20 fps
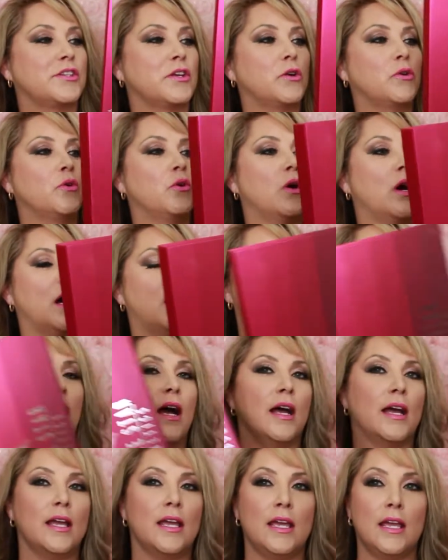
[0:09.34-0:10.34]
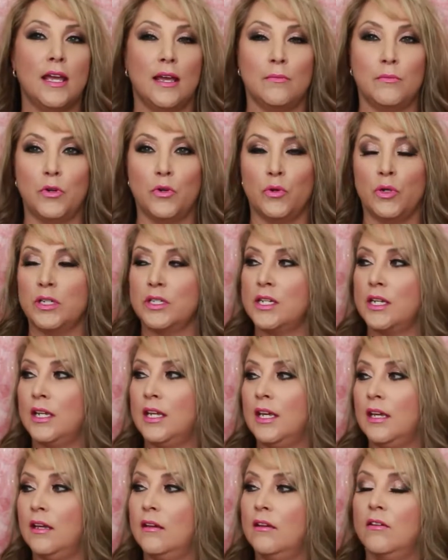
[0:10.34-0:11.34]
So I am going
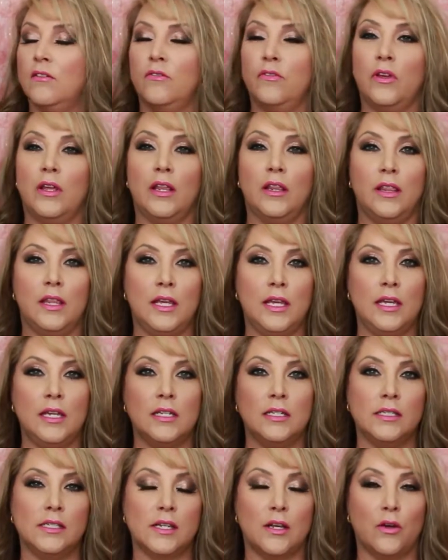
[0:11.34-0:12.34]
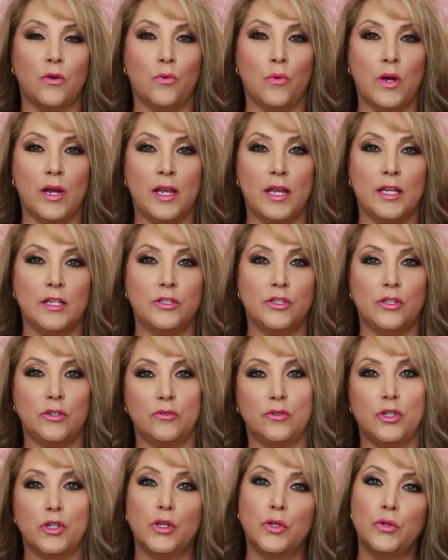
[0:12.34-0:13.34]
to give these away
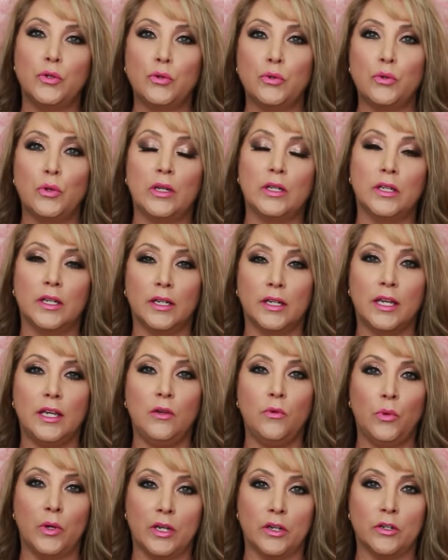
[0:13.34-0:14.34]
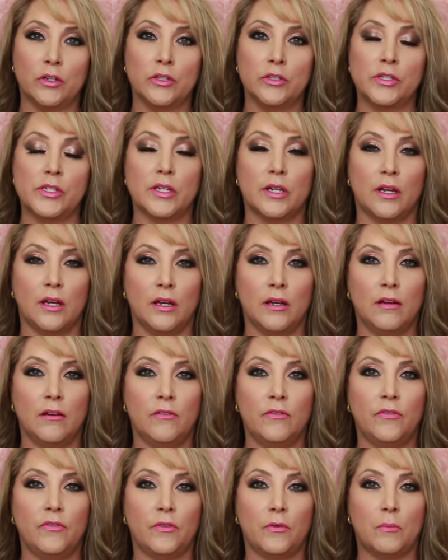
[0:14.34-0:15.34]
to two lucky winners
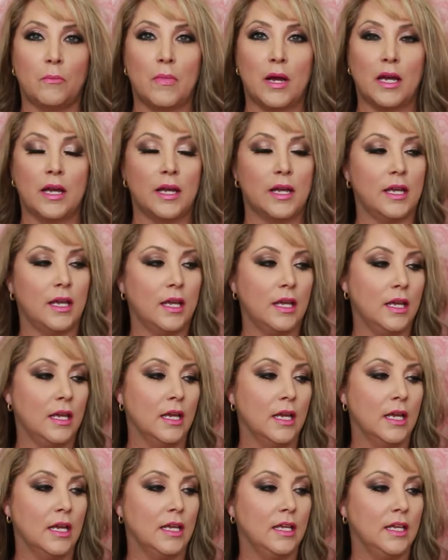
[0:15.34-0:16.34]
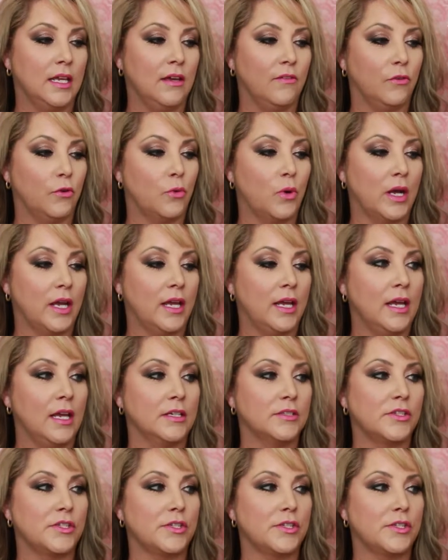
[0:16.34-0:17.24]
of my giveaway.